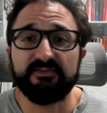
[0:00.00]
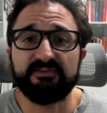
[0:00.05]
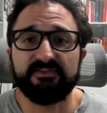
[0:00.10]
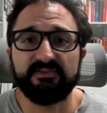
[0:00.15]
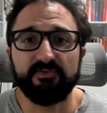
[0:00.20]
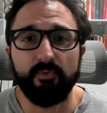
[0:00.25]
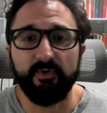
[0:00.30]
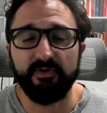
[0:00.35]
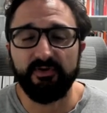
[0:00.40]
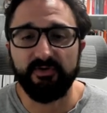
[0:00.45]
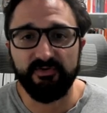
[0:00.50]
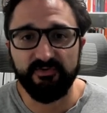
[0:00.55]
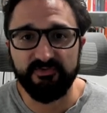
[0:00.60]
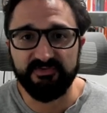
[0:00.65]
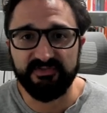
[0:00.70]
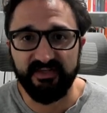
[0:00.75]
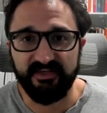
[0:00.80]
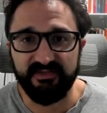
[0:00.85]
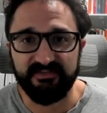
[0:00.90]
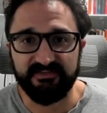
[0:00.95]
this to what your
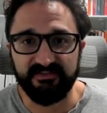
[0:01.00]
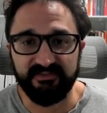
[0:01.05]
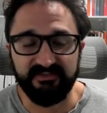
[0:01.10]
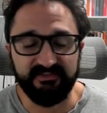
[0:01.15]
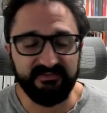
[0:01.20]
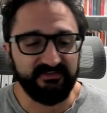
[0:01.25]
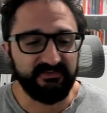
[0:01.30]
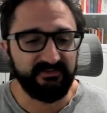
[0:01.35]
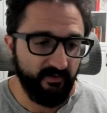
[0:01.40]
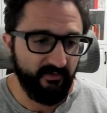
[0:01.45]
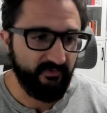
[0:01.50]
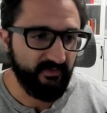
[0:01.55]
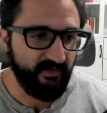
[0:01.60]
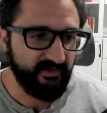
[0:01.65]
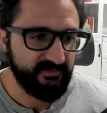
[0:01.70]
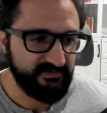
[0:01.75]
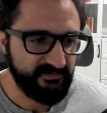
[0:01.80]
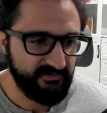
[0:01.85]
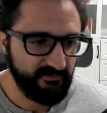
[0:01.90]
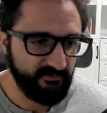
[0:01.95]
use case is, and
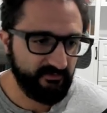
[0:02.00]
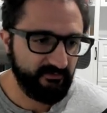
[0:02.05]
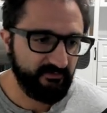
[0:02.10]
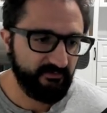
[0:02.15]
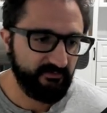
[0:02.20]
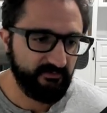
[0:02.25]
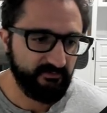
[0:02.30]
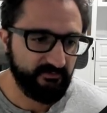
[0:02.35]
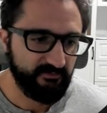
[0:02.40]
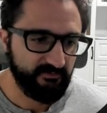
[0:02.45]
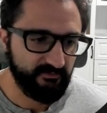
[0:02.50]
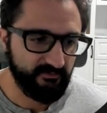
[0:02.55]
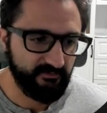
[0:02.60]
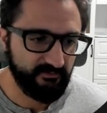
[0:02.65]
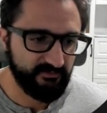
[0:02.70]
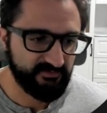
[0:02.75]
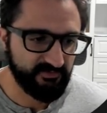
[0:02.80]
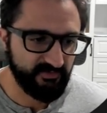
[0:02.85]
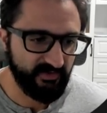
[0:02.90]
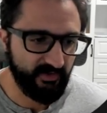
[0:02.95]
that's done.
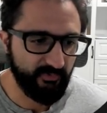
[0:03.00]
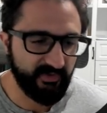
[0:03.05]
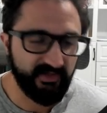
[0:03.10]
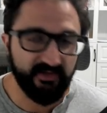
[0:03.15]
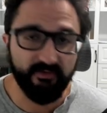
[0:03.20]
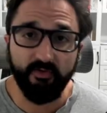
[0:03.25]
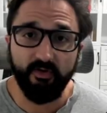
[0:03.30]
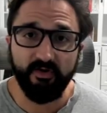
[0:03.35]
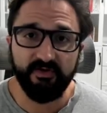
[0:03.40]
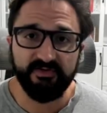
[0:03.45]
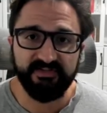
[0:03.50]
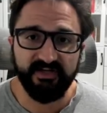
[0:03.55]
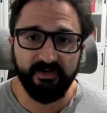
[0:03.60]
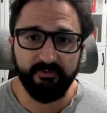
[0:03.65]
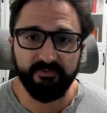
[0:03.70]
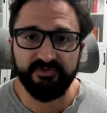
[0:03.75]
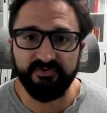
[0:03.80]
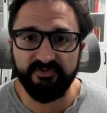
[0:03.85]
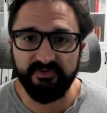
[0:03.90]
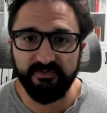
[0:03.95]
So now we can launch our
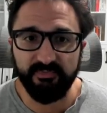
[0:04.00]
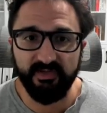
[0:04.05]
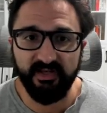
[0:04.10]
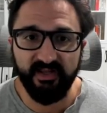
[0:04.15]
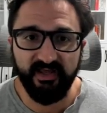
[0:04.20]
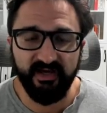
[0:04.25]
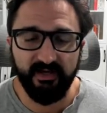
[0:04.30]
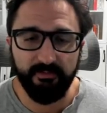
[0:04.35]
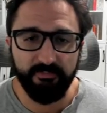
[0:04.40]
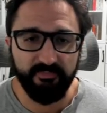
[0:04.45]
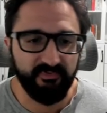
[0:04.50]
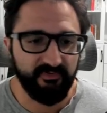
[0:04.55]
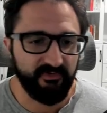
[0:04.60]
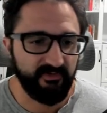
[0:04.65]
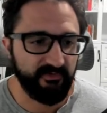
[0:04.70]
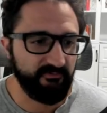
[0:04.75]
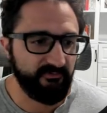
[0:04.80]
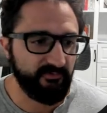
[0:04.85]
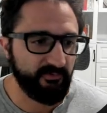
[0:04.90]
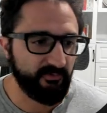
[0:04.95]
Streamlit app
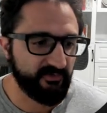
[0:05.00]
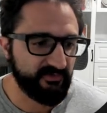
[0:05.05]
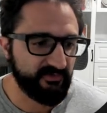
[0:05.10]
and view